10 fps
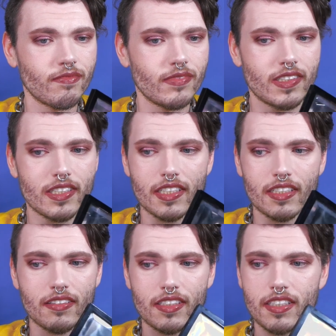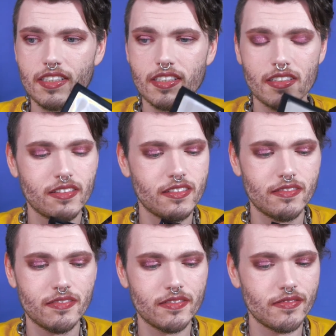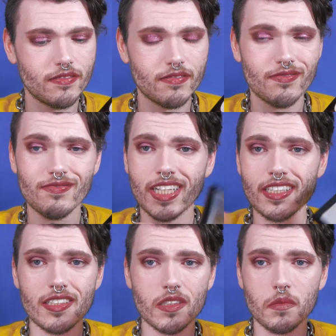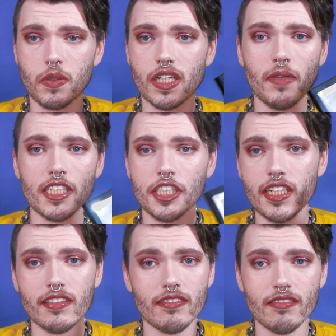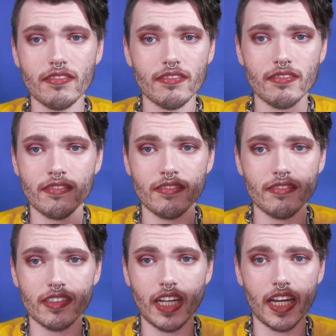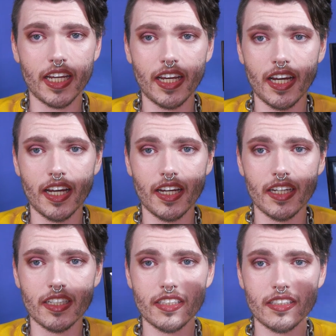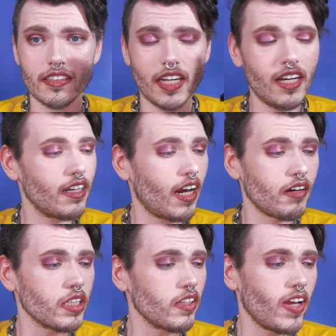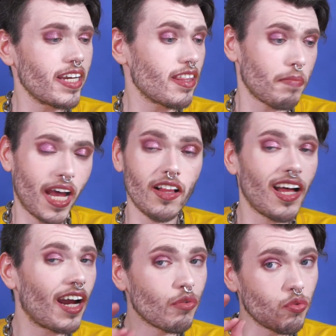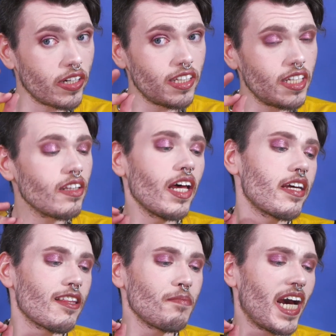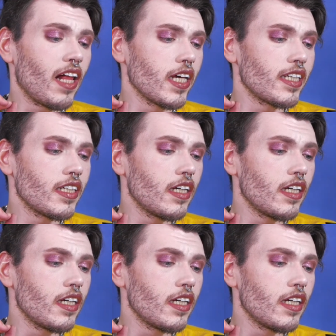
it's just, that's pretty much it. I really like the palette.